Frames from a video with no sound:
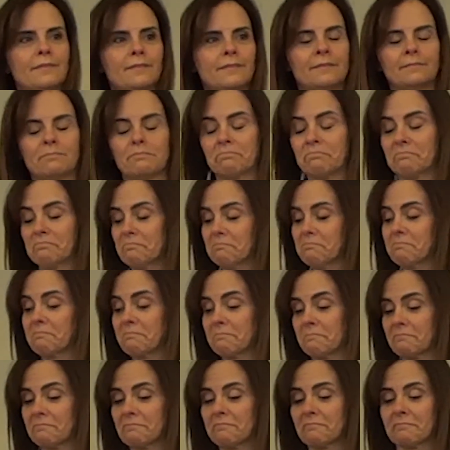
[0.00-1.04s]
that that you
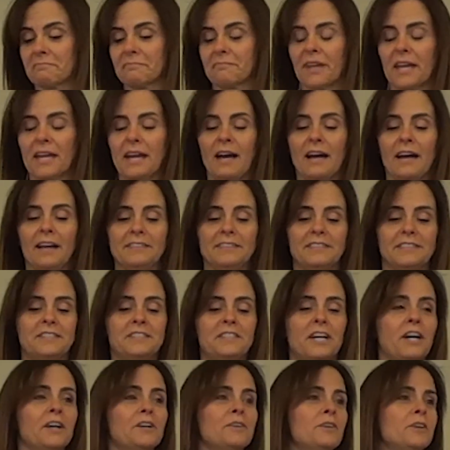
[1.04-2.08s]
offer? That's a
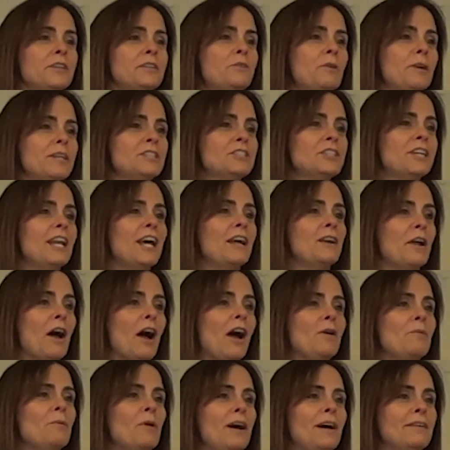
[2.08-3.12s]
darn good question, and
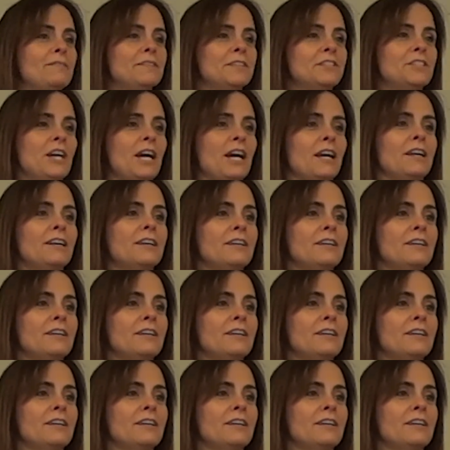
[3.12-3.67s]
I will have to check.